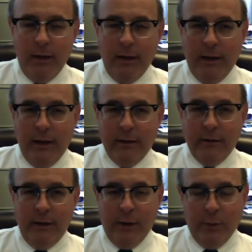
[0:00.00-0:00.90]
And
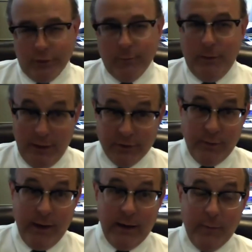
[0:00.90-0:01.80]
then because of
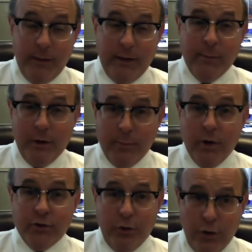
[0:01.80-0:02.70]
that, I became a
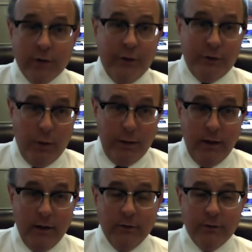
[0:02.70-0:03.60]
commercial cook for 20
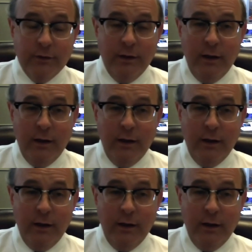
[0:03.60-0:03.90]
years.